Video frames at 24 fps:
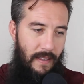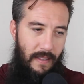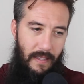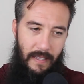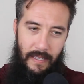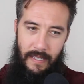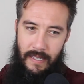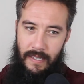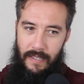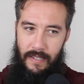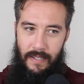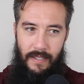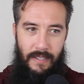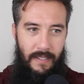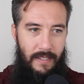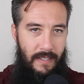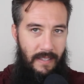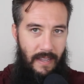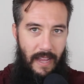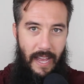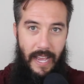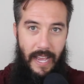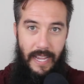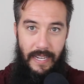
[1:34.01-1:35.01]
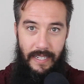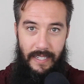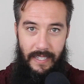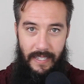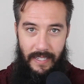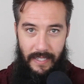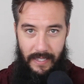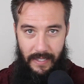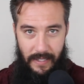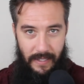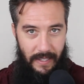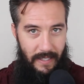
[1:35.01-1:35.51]
listened to
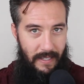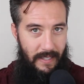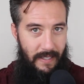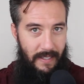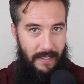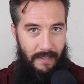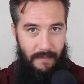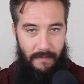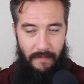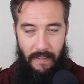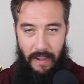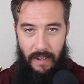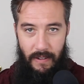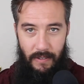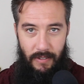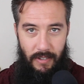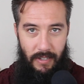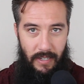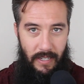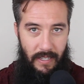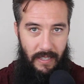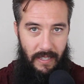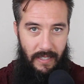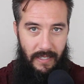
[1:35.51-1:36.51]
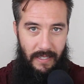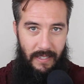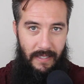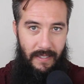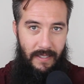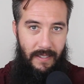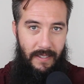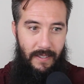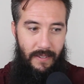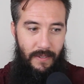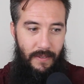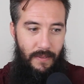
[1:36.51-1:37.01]
scientists, listened to Fauci,
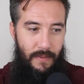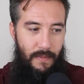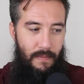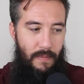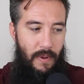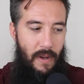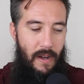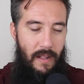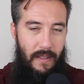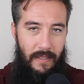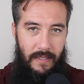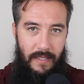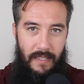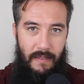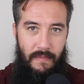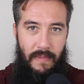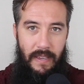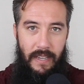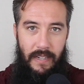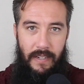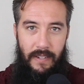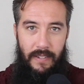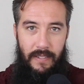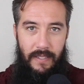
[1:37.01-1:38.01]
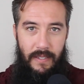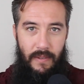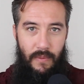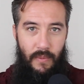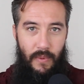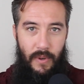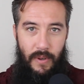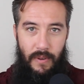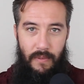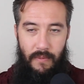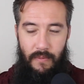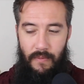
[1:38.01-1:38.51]
listened to policymakers
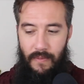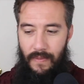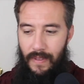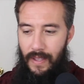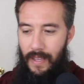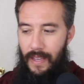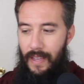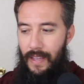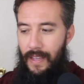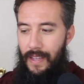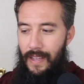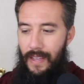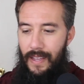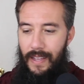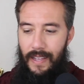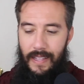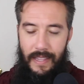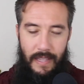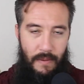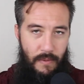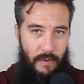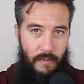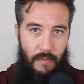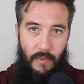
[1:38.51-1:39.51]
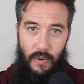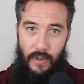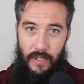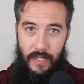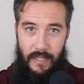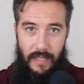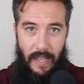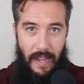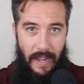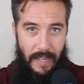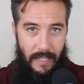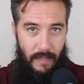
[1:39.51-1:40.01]
that were more
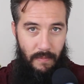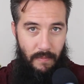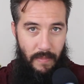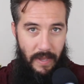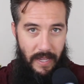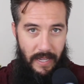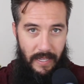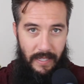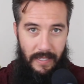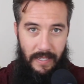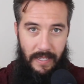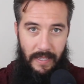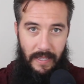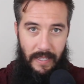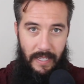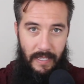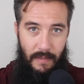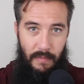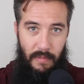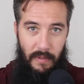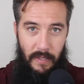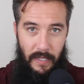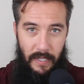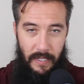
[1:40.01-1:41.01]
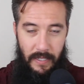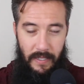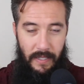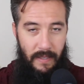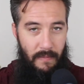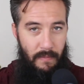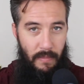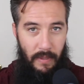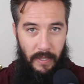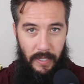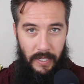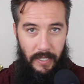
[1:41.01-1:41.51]
science-based and less
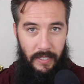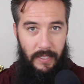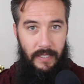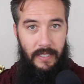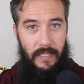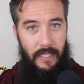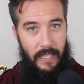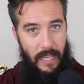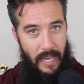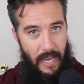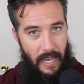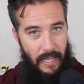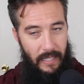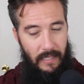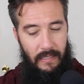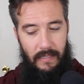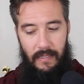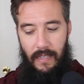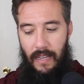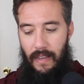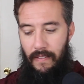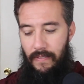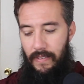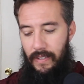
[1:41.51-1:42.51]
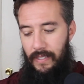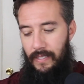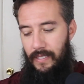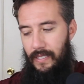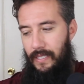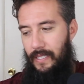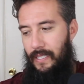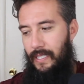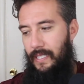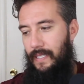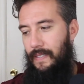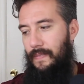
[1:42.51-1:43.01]
political? Yes,
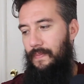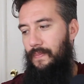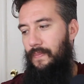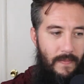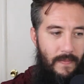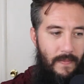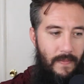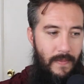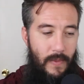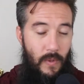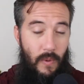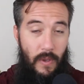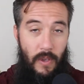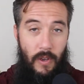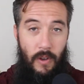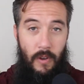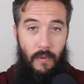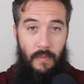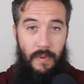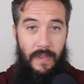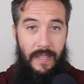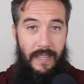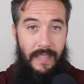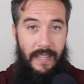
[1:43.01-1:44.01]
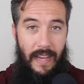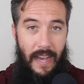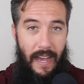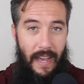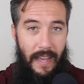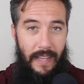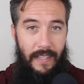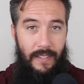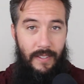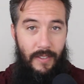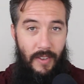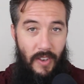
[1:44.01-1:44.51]
obviously. Do I hope he
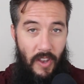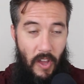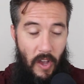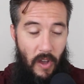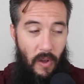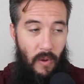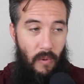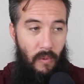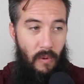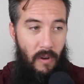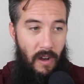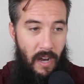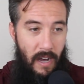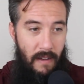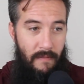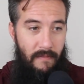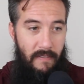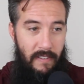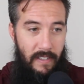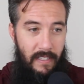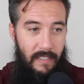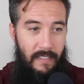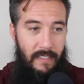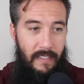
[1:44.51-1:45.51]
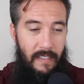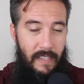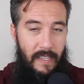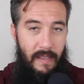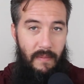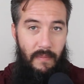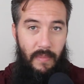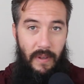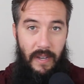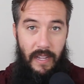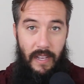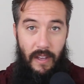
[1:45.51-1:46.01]
dies? No, obviously,
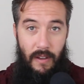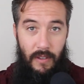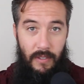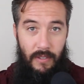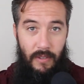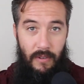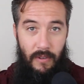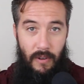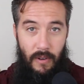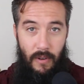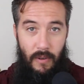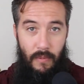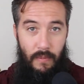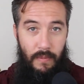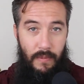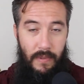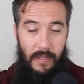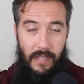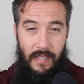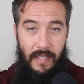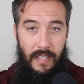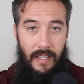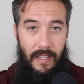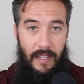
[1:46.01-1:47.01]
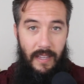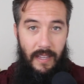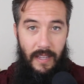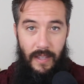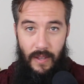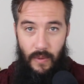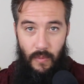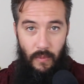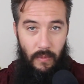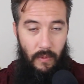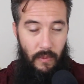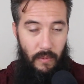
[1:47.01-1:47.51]
but I also hoped
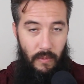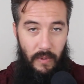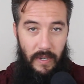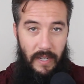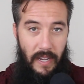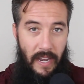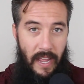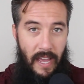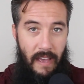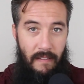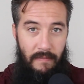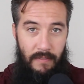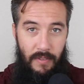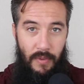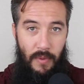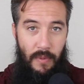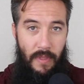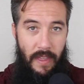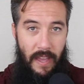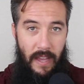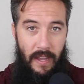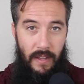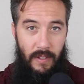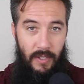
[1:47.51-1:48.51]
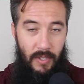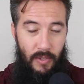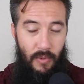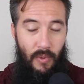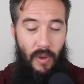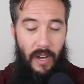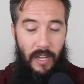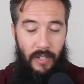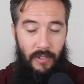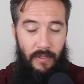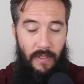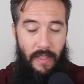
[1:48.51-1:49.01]
we wouldn't have
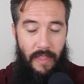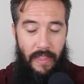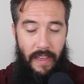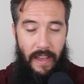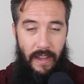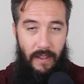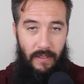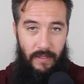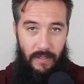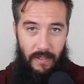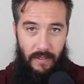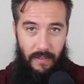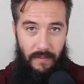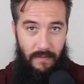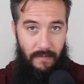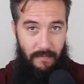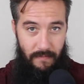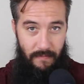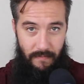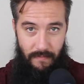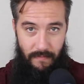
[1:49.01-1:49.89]
200,000